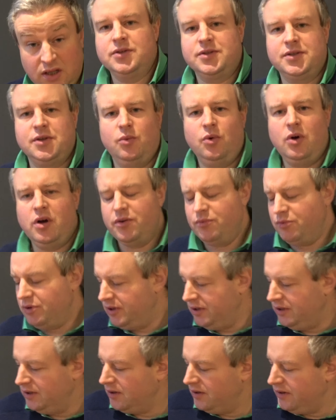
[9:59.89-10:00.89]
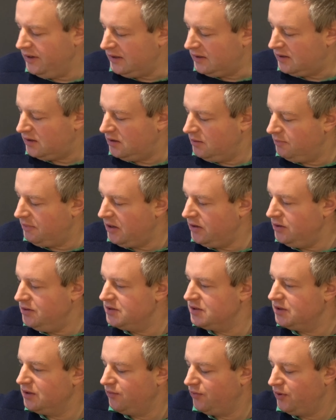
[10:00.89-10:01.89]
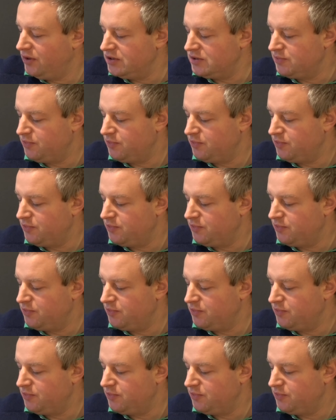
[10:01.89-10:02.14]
So what I really like about using the French